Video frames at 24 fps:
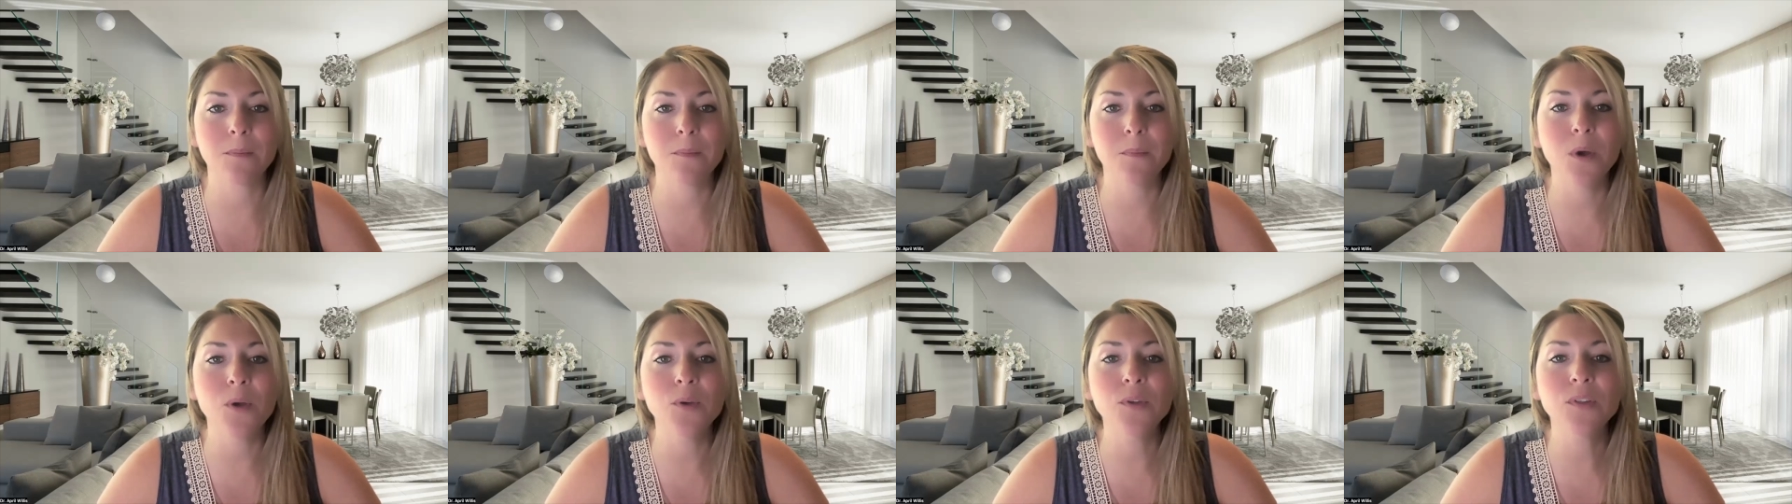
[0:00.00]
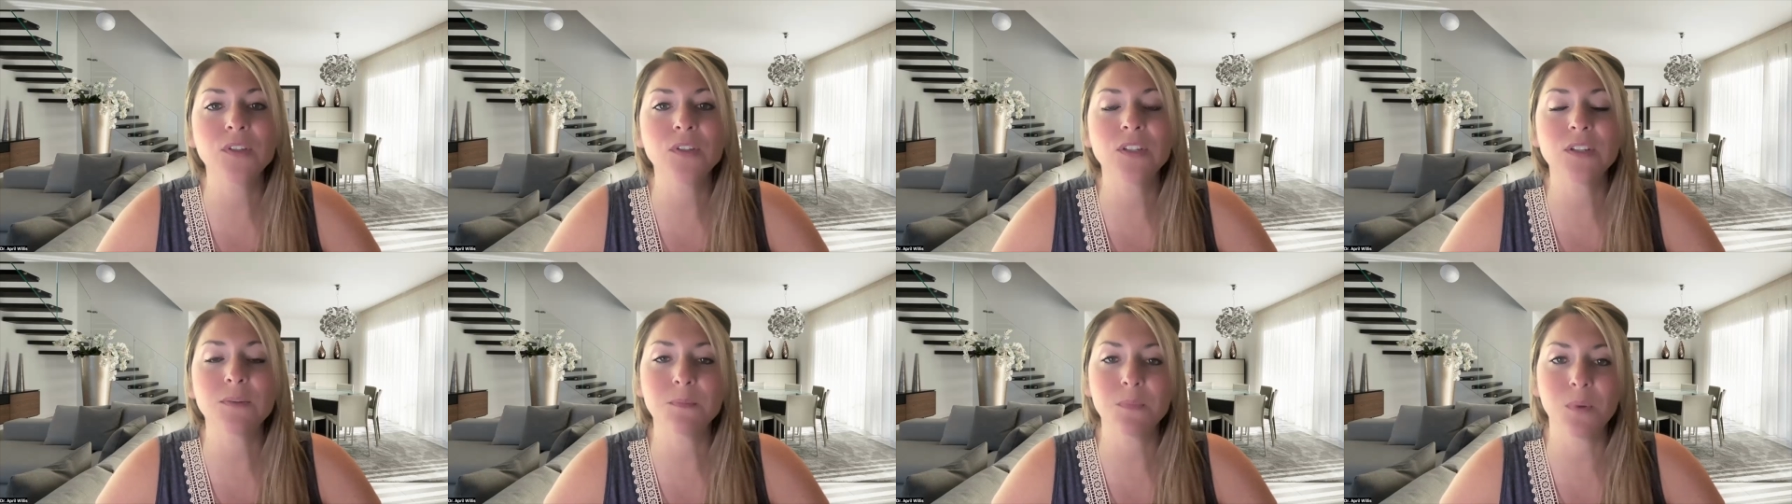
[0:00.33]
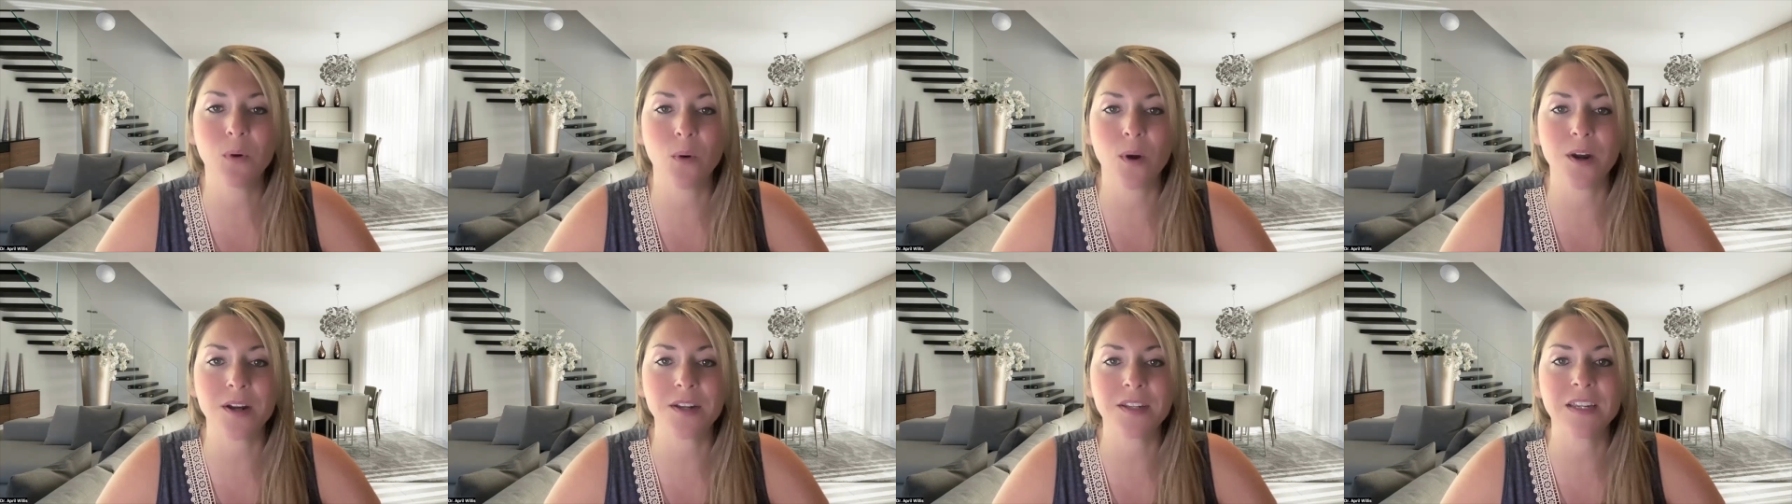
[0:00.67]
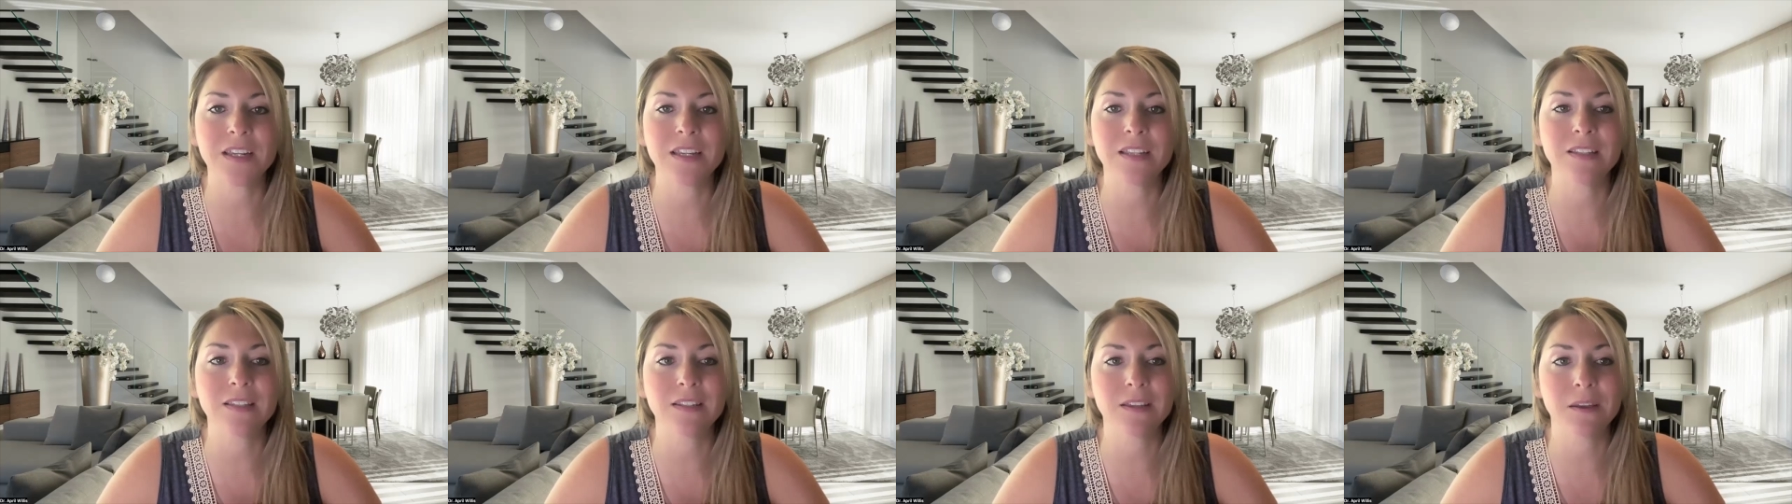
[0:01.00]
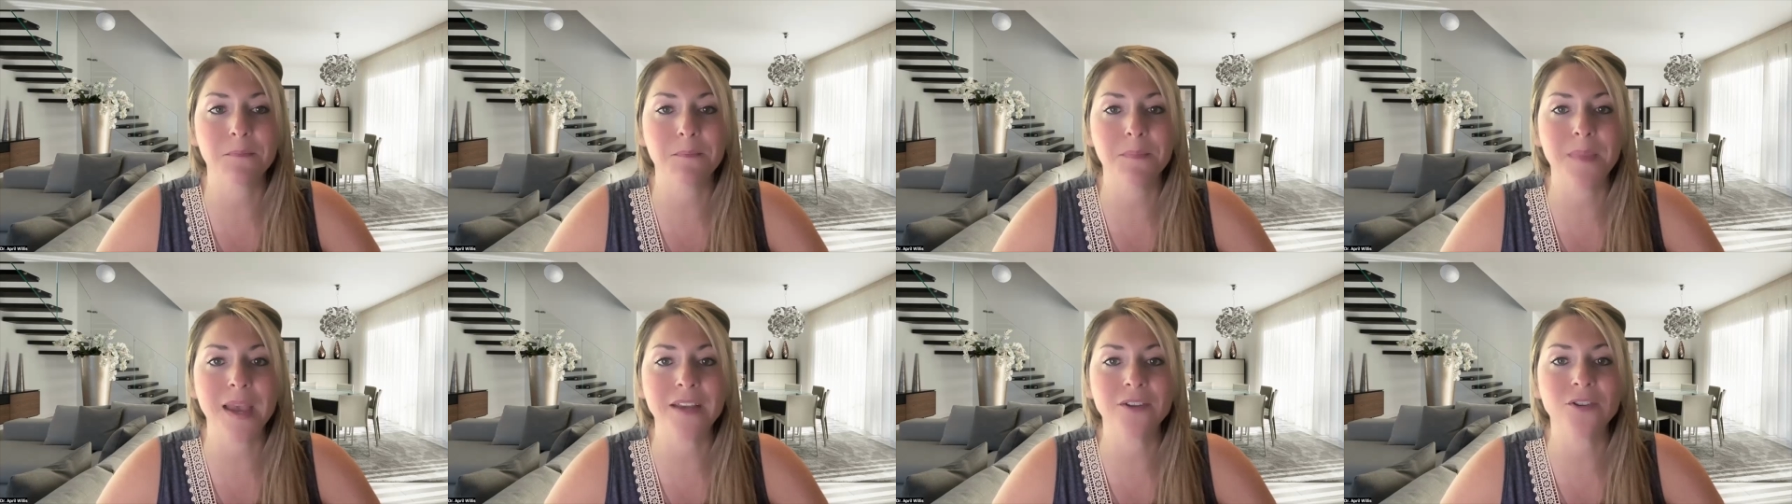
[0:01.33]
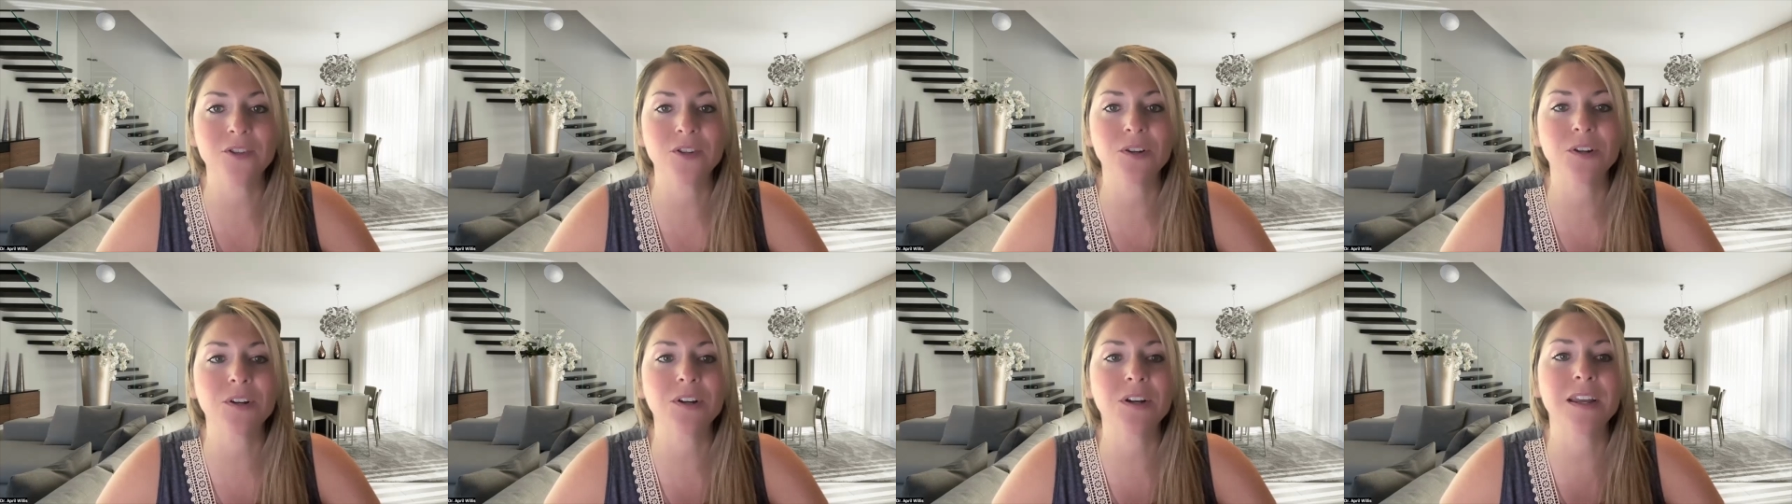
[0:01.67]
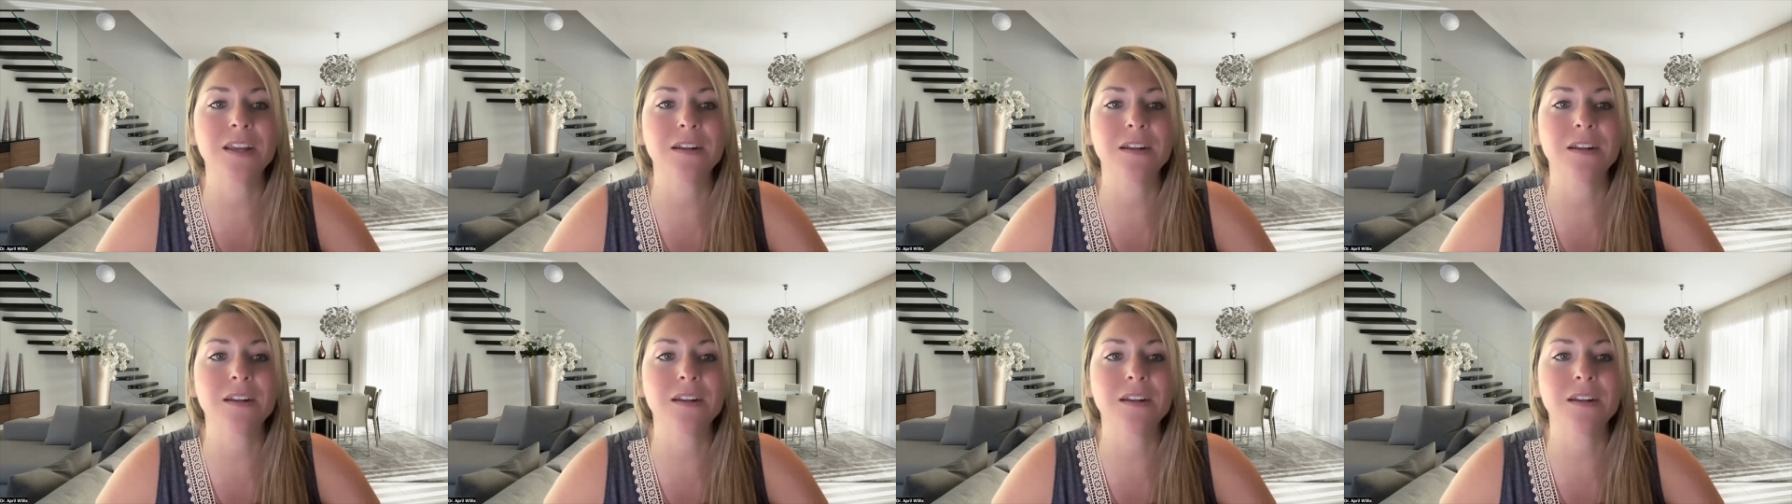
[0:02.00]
most important to measure